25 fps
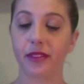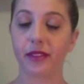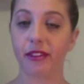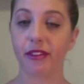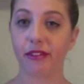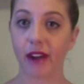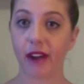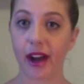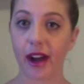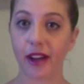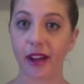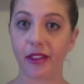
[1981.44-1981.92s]

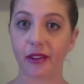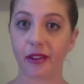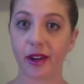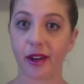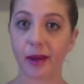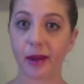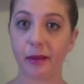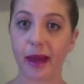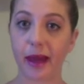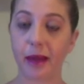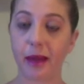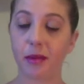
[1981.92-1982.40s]
find
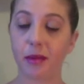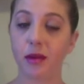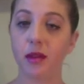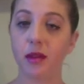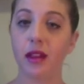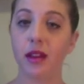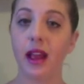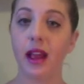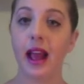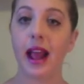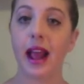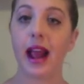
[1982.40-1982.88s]
3
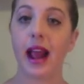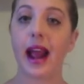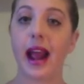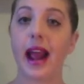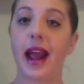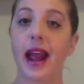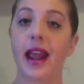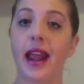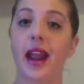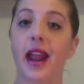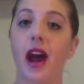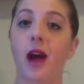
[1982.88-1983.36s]
people,
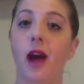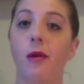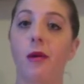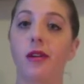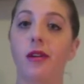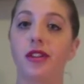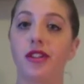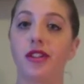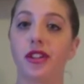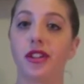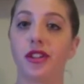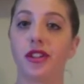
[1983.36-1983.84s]
and I
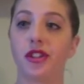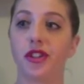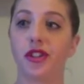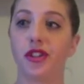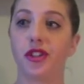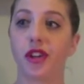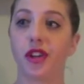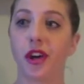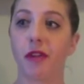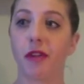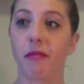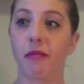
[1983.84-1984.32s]
want you to
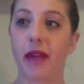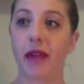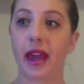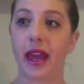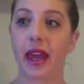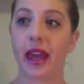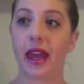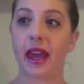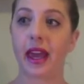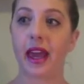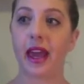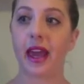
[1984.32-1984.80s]
show
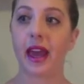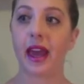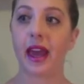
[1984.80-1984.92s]
me